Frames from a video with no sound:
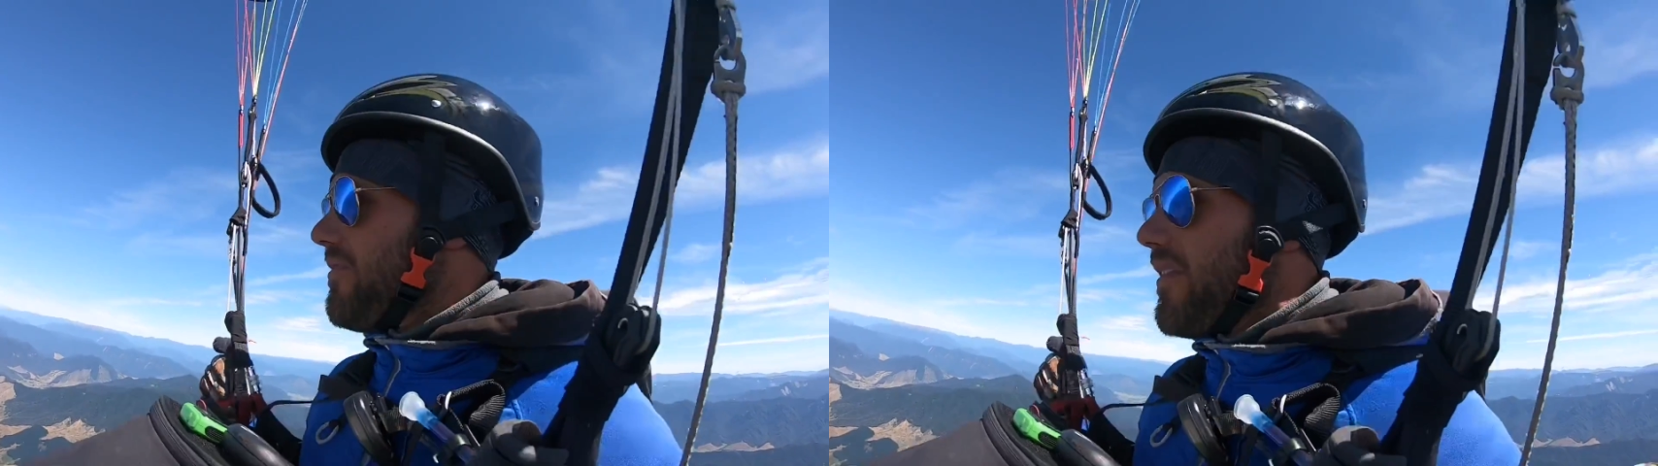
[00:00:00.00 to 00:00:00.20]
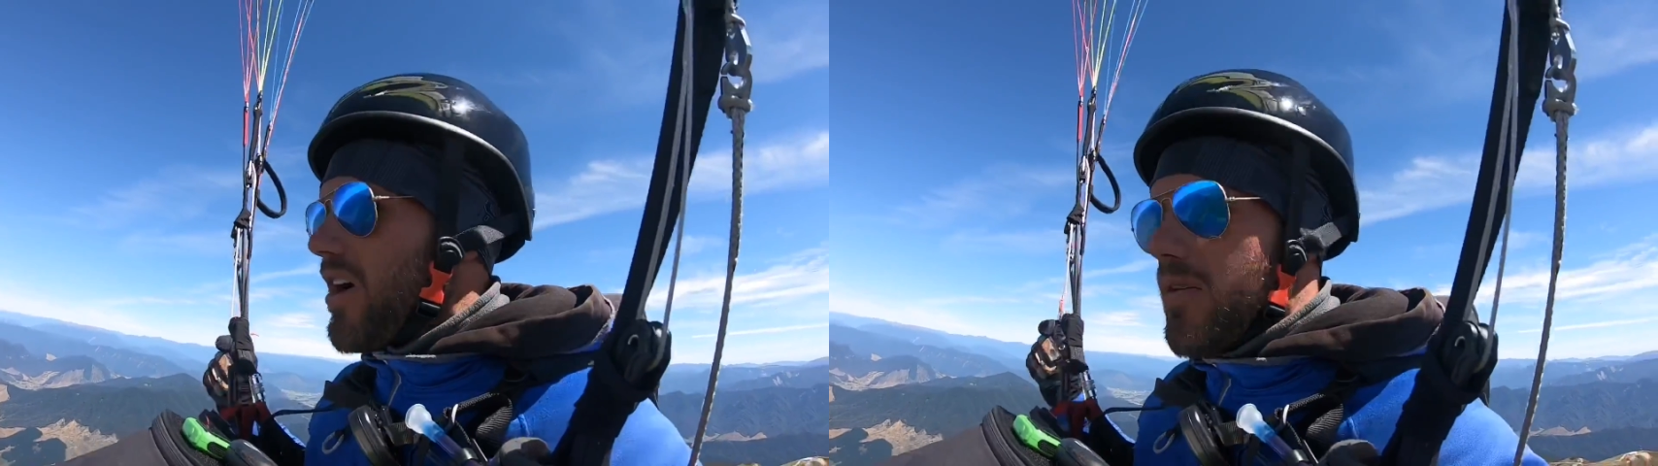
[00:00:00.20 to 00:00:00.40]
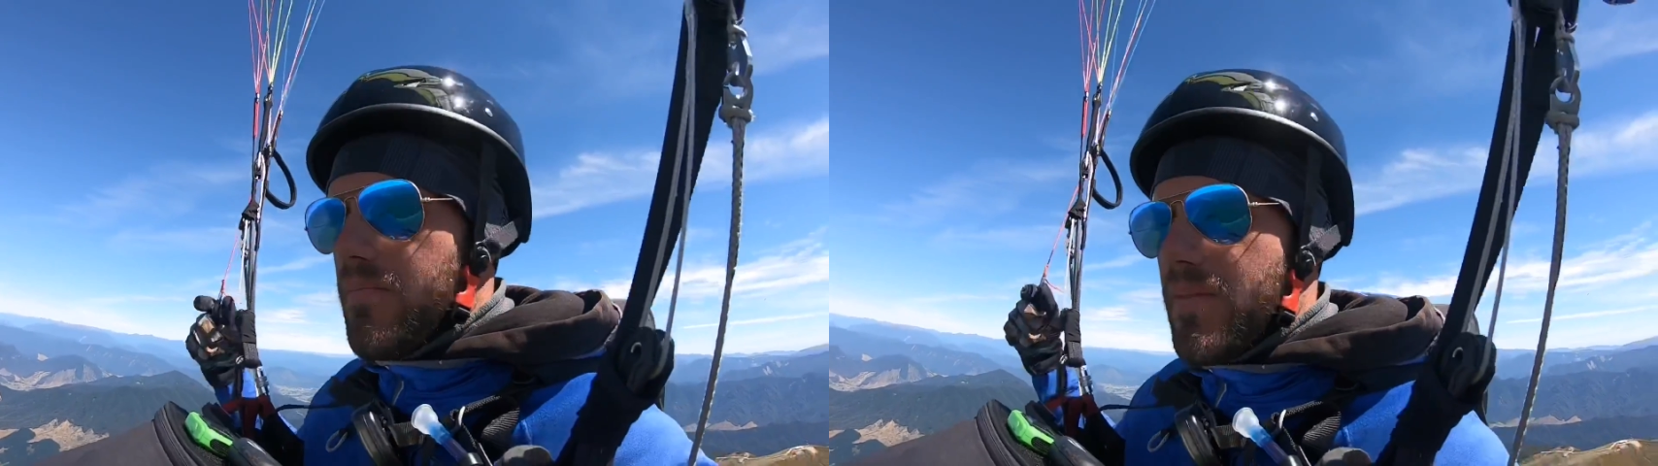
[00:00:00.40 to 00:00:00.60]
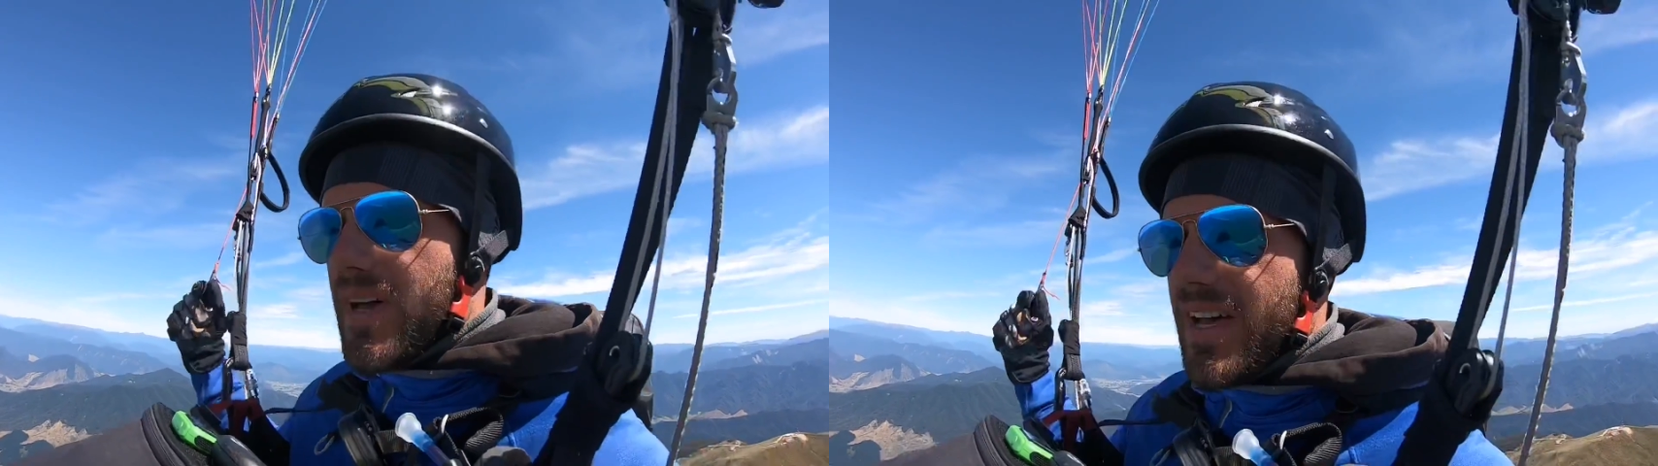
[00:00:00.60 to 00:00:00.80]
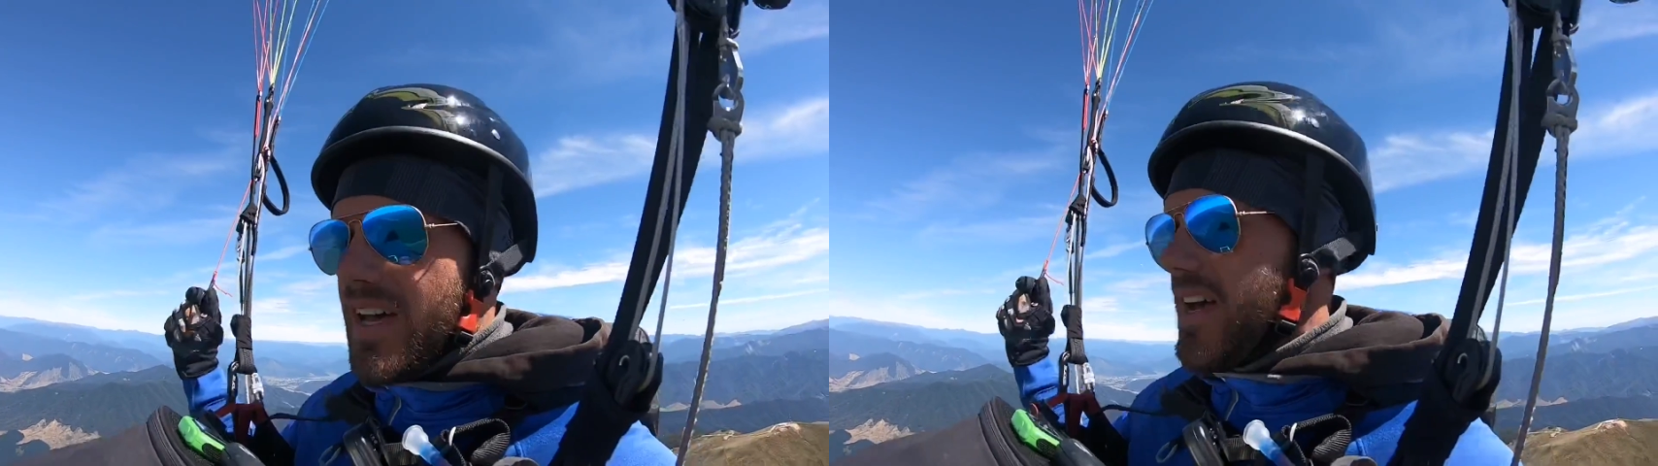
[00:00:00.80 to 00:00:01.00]
from
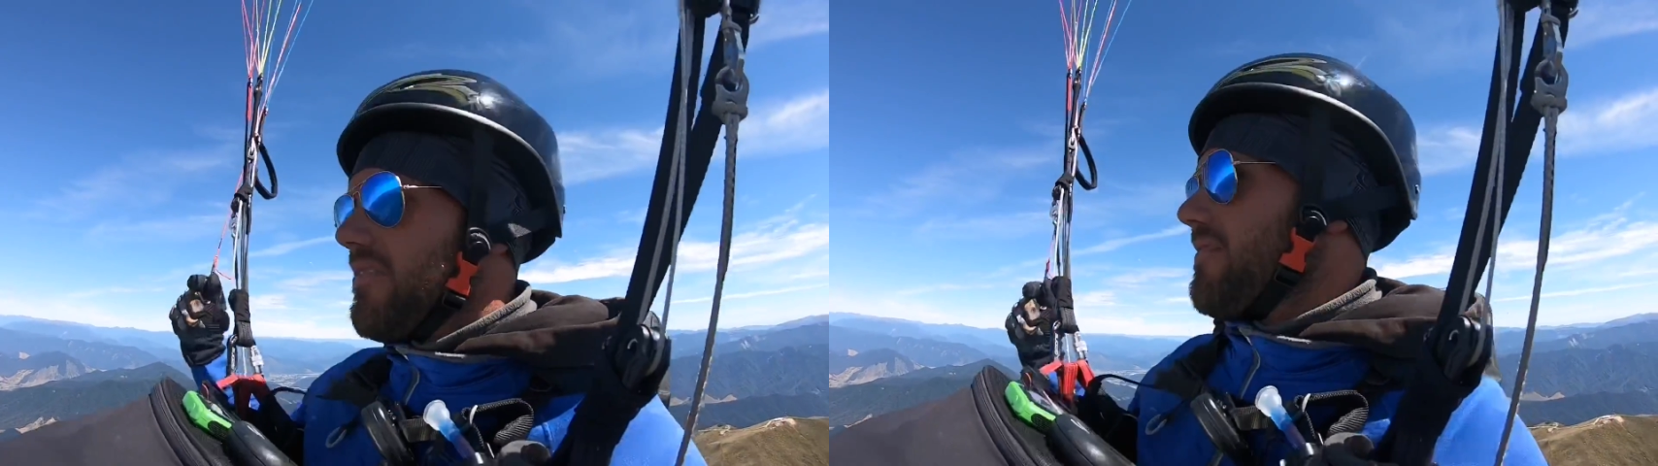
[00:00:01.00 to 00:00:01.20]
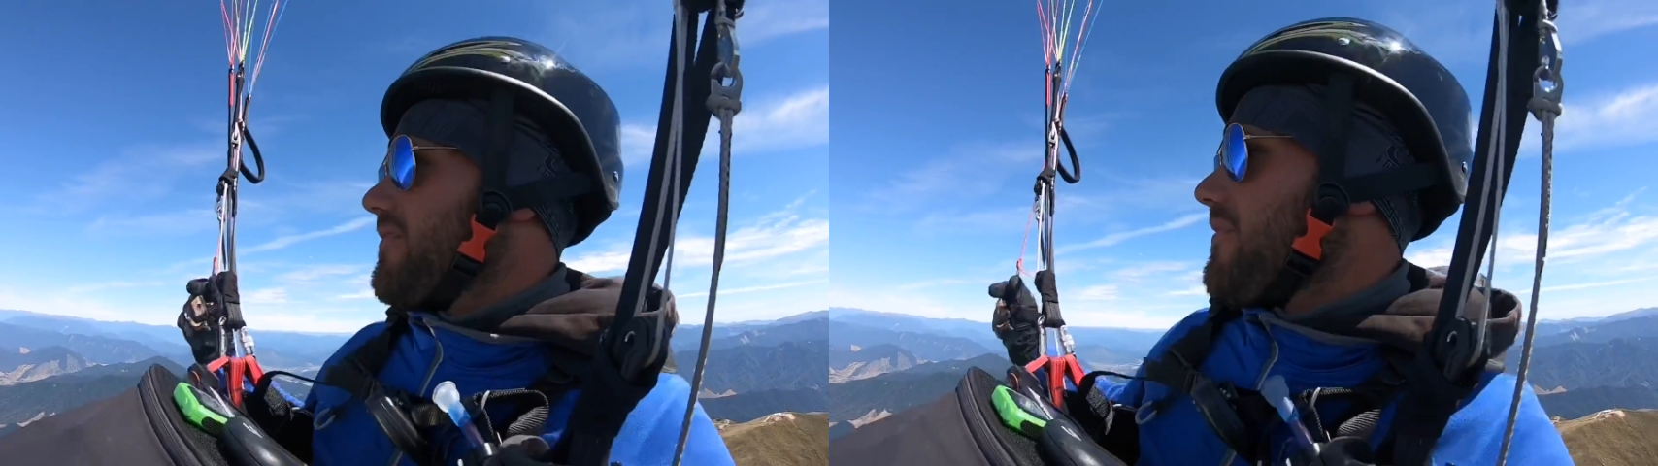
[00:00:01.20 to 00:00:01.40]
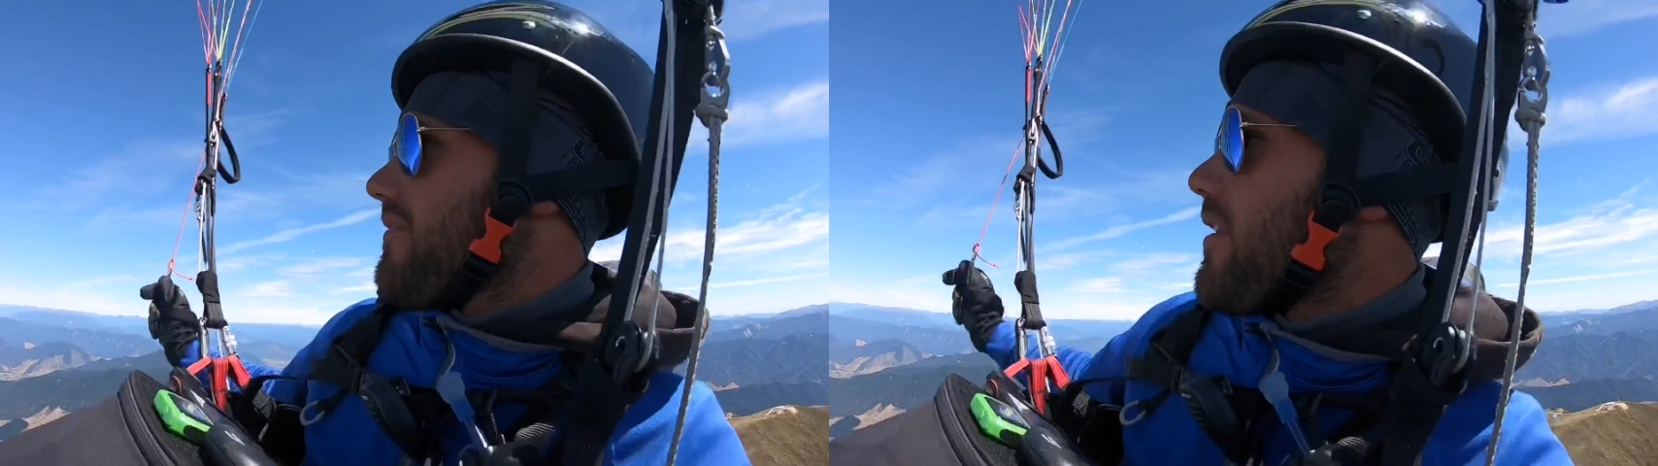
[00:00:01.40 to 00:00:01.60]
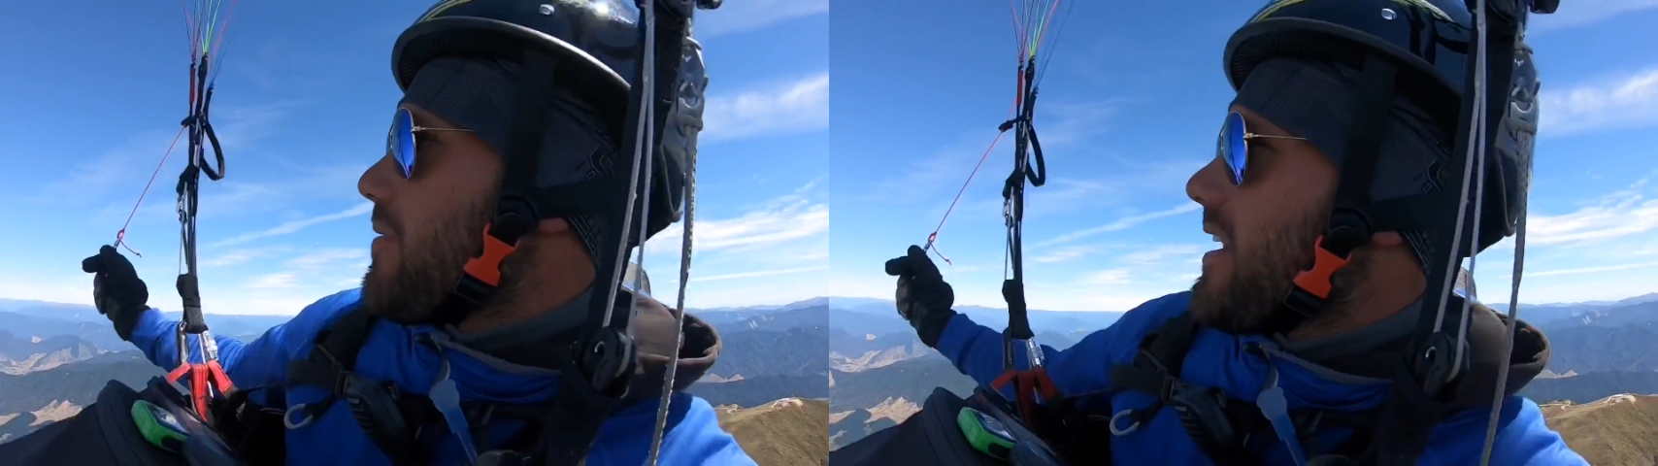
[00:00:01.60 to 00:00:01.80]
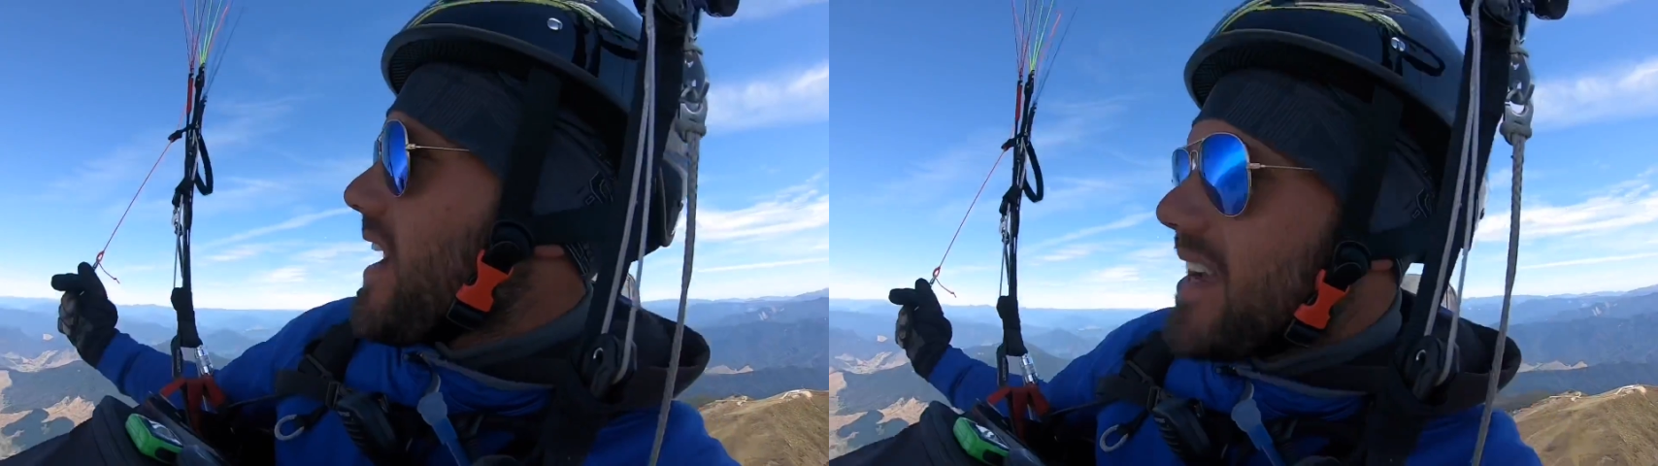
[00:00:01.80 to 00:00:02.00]

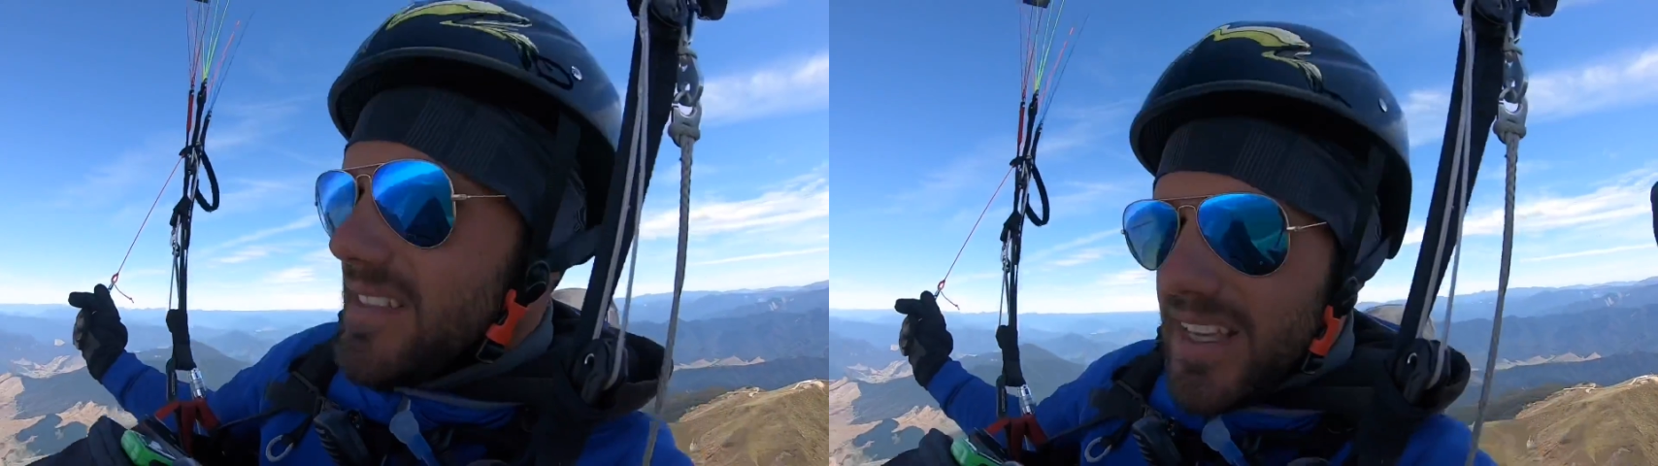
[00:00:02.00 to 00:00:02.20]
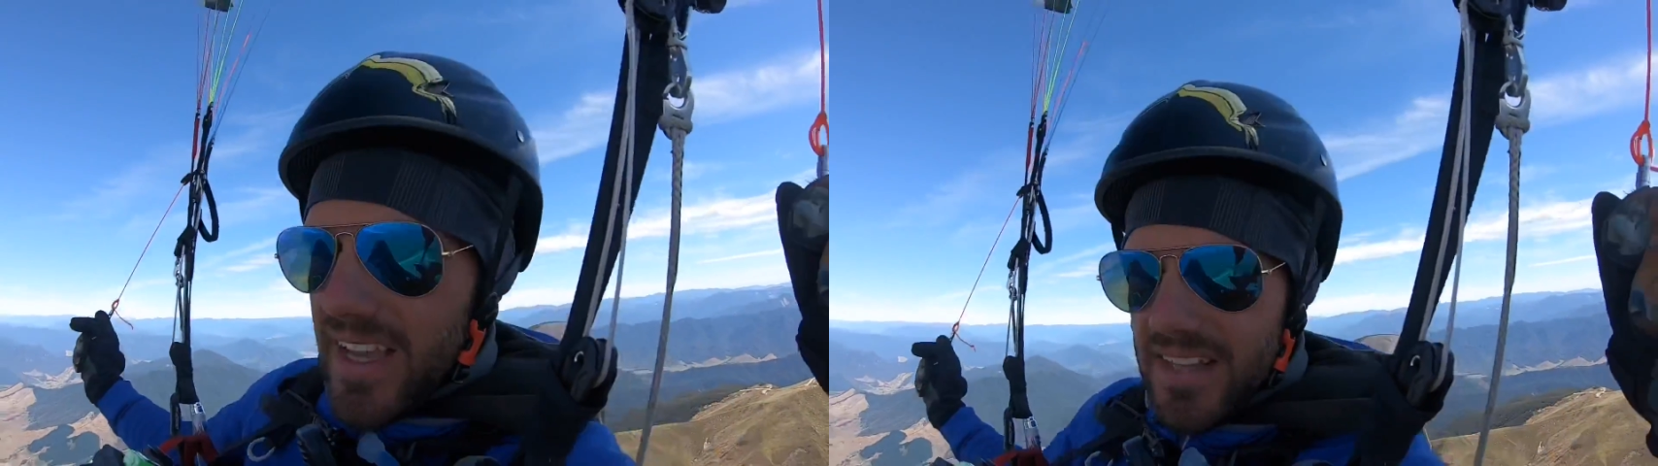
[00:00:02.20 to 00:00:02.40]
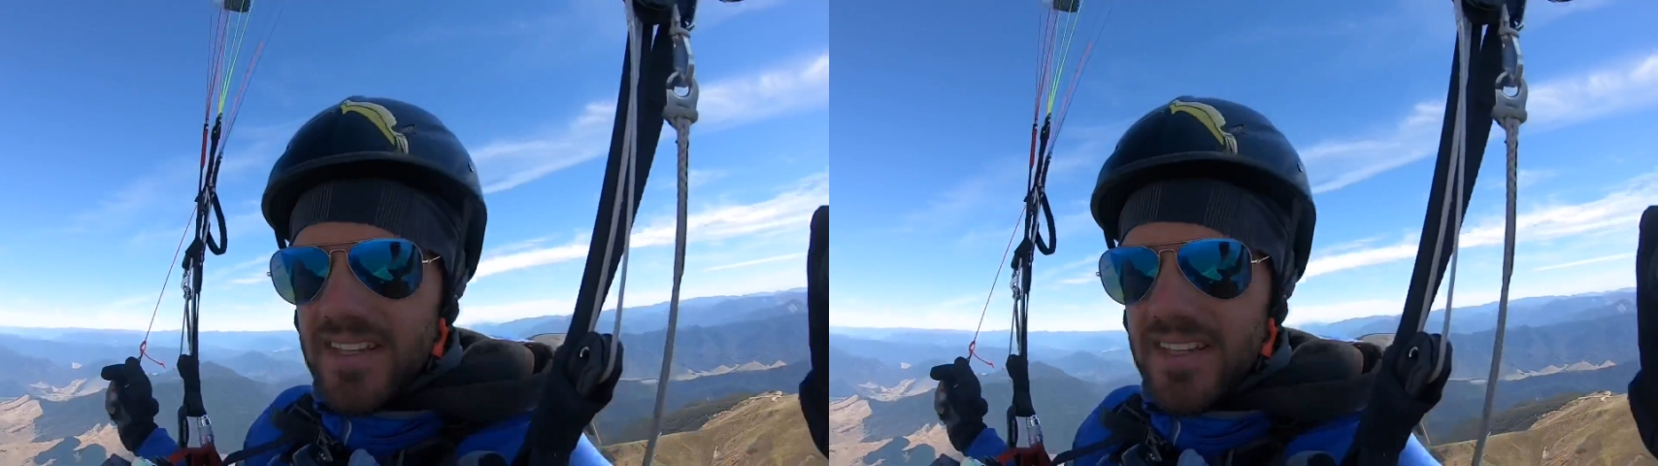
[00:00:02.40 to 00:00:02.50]
the exit.